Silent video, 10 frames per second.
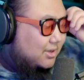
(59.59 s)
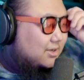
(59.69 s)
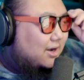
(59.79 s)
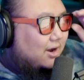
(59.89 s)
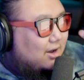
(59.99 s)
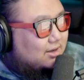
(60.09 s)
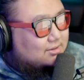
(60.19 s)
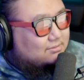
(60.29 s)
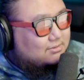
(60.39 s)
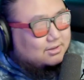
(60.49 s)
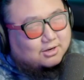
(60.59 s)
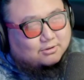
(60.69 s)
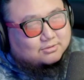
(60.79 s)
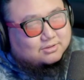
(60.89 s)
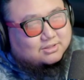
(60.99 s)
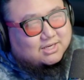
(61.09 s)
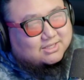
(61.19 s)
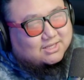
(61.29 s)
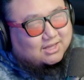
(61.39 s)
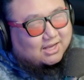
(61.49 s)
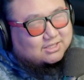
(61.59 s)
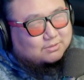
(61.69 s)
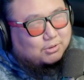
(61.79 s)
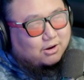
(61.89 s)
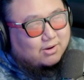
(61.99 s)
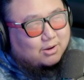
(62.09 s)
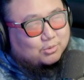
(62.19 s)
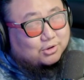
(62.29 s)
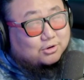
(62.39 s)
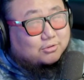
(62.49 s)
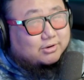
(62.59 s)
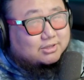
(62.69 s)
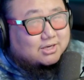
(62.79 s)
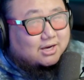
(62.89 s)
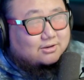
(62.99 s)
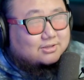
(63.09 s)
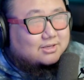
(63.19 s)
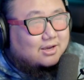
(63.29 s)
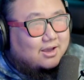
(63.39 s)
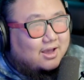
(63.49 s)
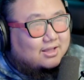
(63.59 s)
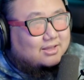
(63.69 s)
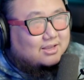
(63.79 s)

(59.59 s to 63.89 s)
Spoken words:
TXT likes to play around with their Korean titles and then